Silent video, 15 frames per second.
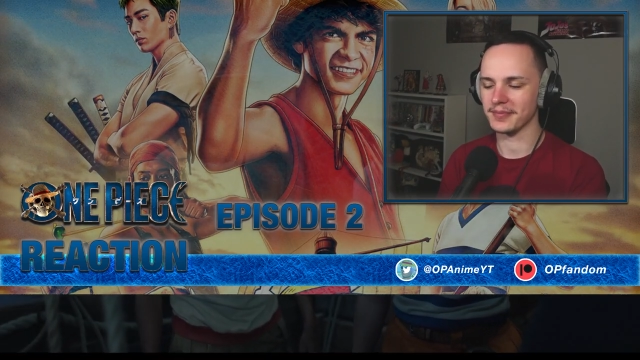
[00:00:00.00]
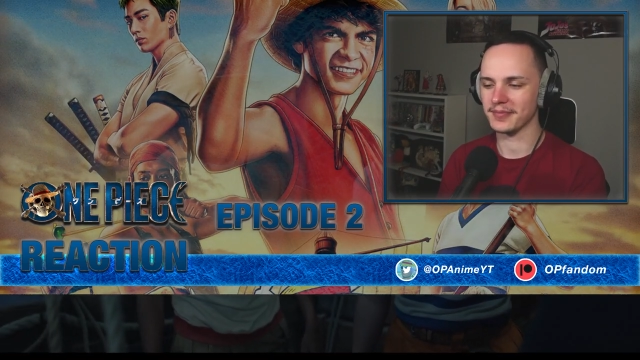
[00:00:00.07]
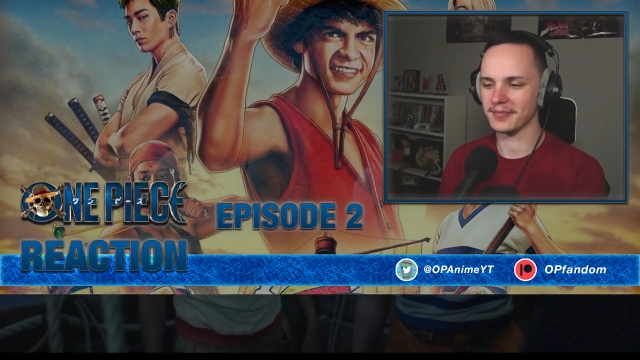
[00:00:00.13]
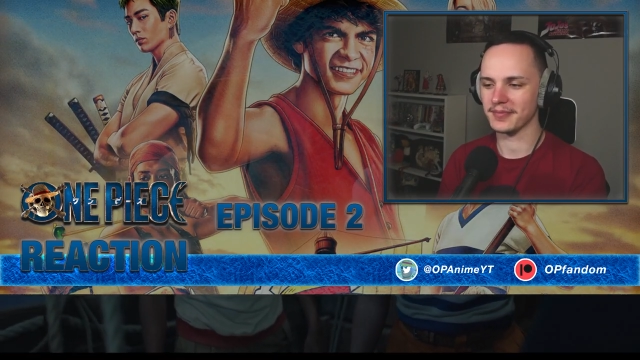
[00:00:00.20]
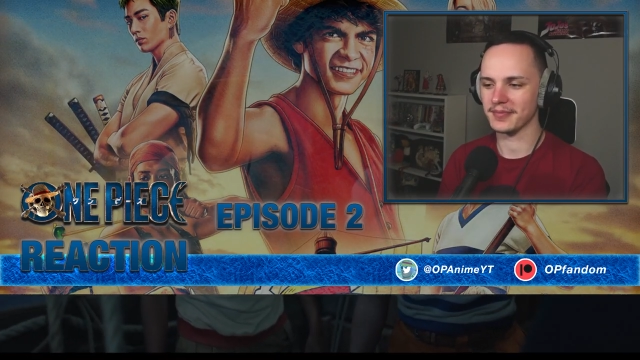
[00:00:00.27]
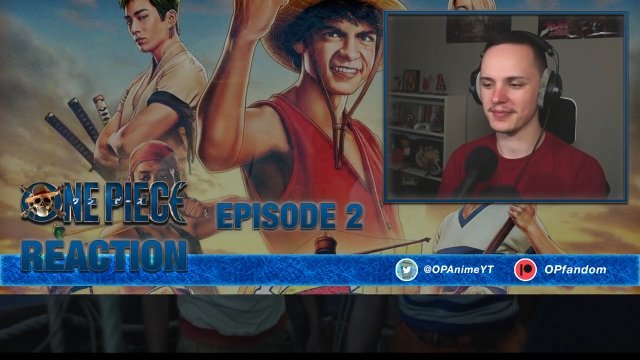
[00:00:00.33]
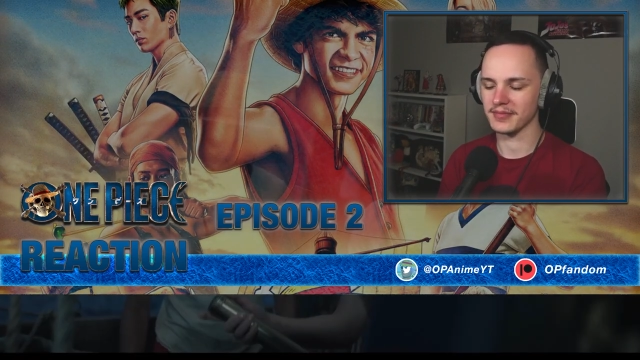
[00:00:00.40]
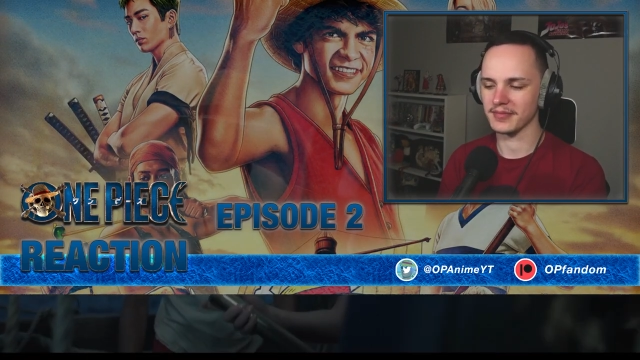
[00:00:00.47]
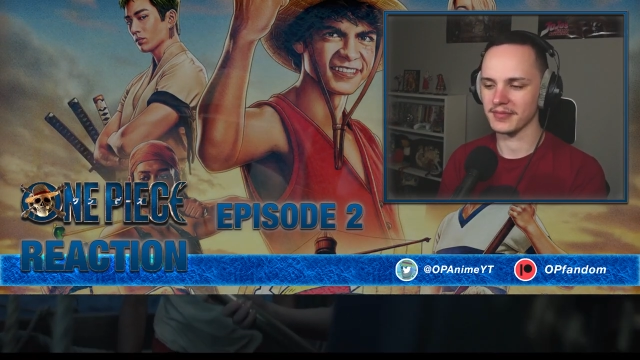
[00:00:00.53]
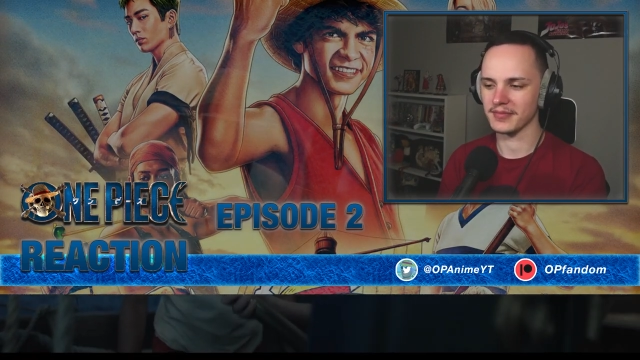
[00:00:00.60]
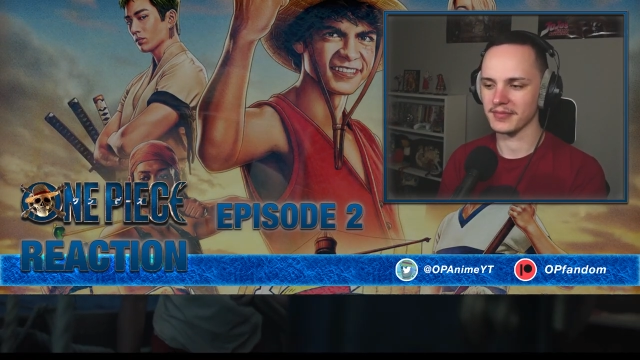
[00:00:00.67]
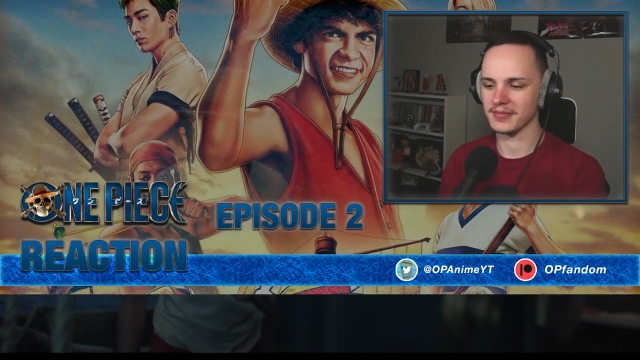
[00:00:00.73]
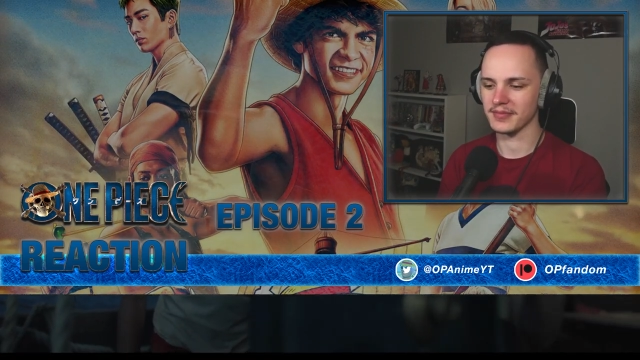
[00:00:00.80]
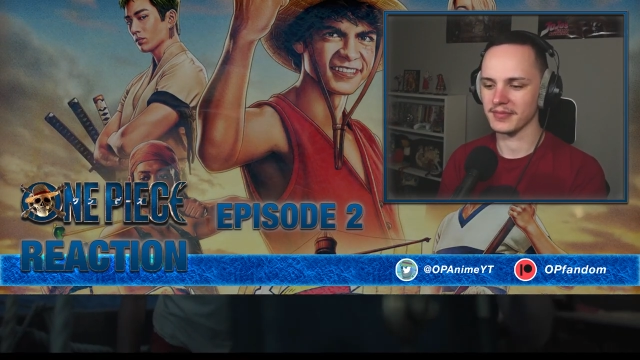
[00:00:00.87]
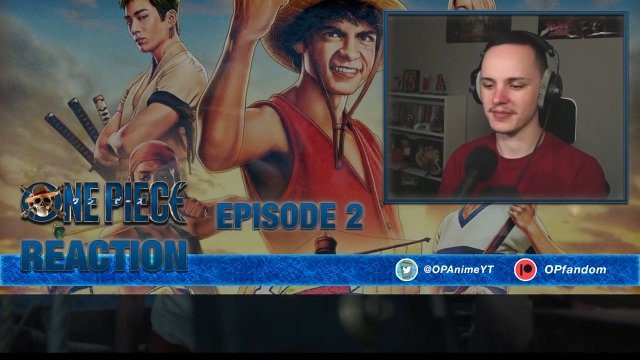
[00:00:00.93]

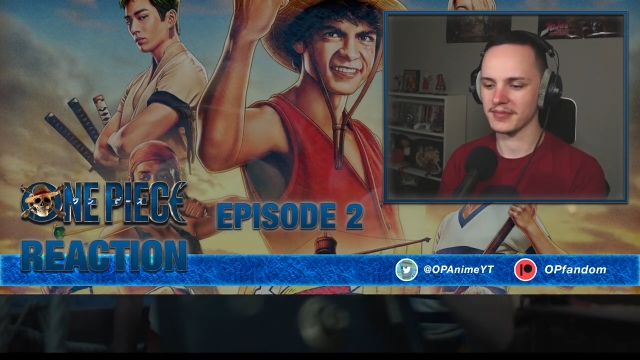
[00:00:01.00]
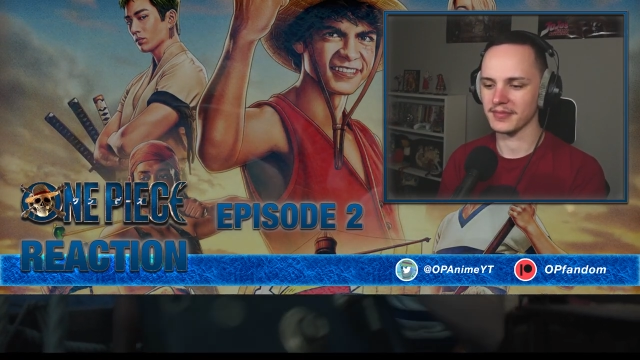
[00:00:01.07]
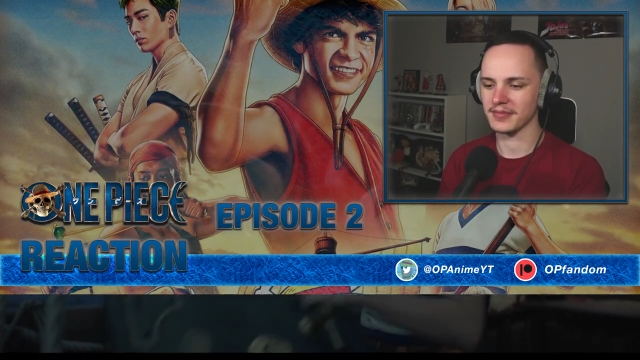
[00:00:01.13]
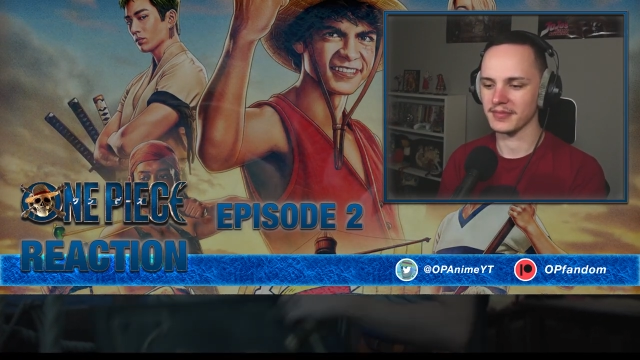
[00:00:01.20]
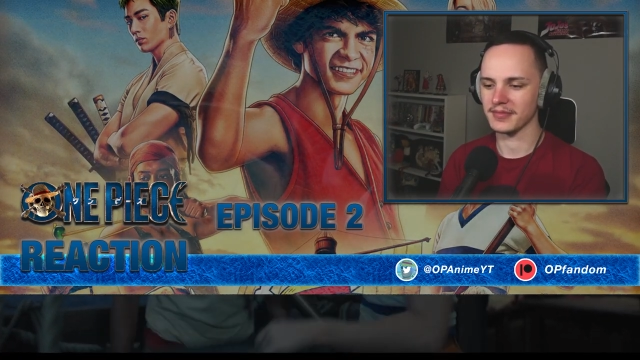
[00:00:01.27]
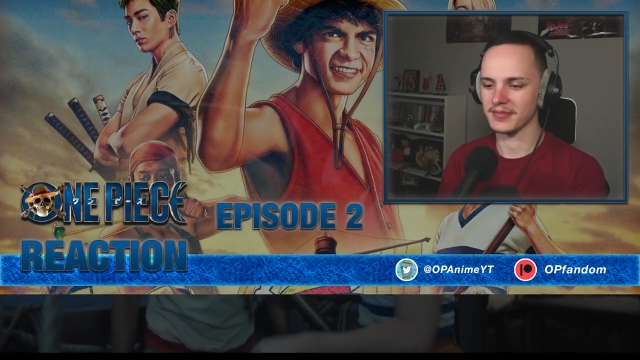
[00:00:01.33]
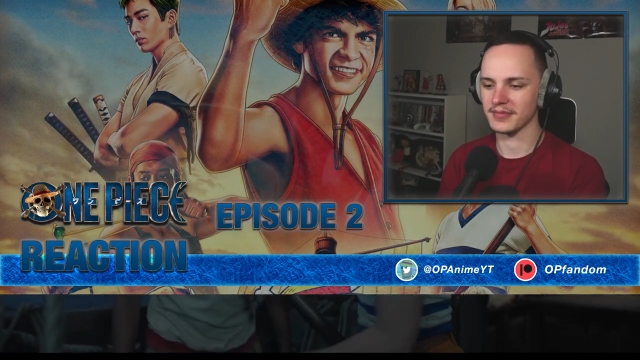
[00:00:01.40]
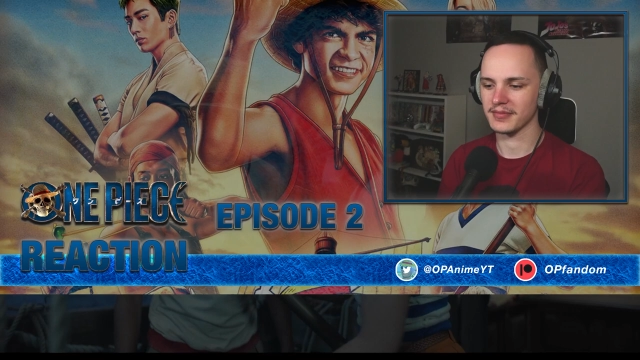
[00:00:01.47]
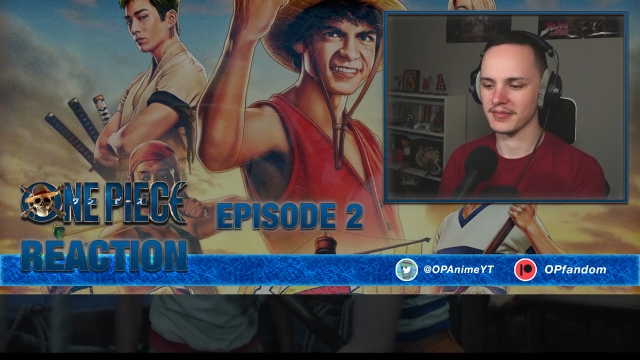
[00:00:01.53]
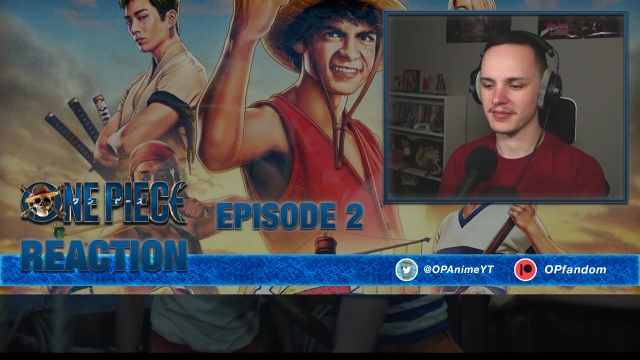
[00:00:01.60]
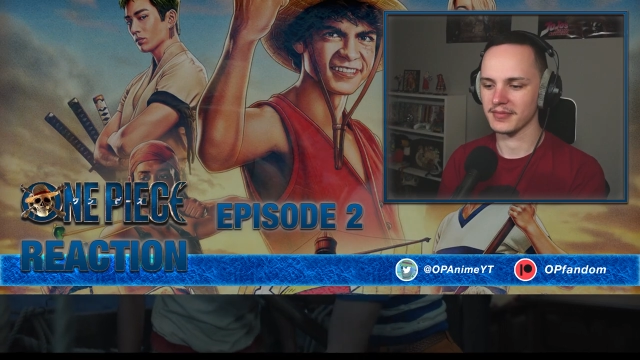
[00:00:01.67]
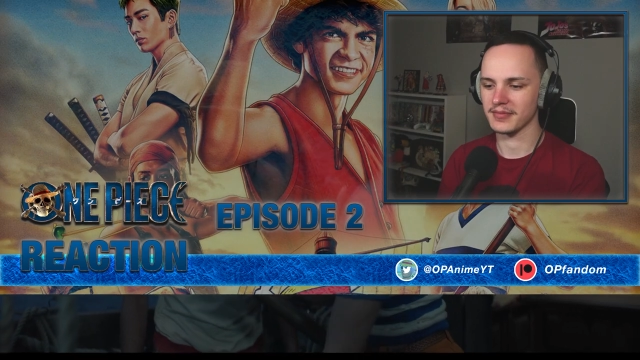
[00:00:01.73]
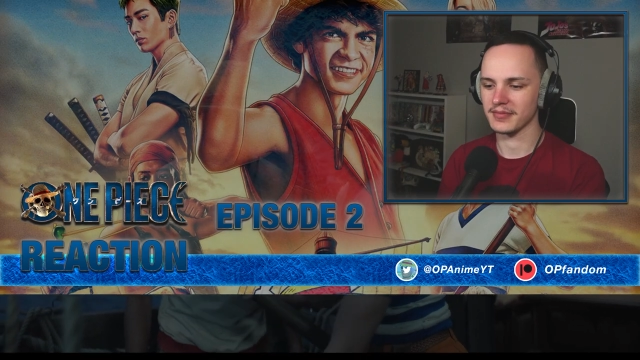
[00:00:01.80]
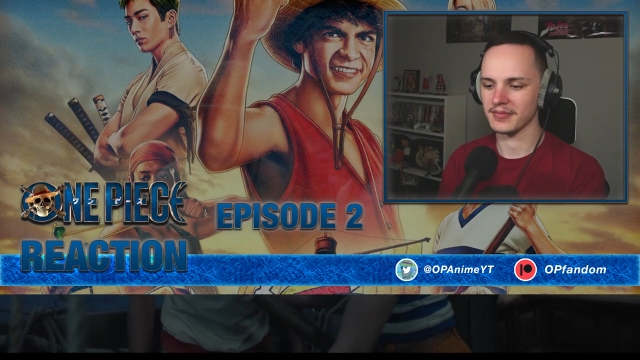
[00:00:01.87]
Nothing is said.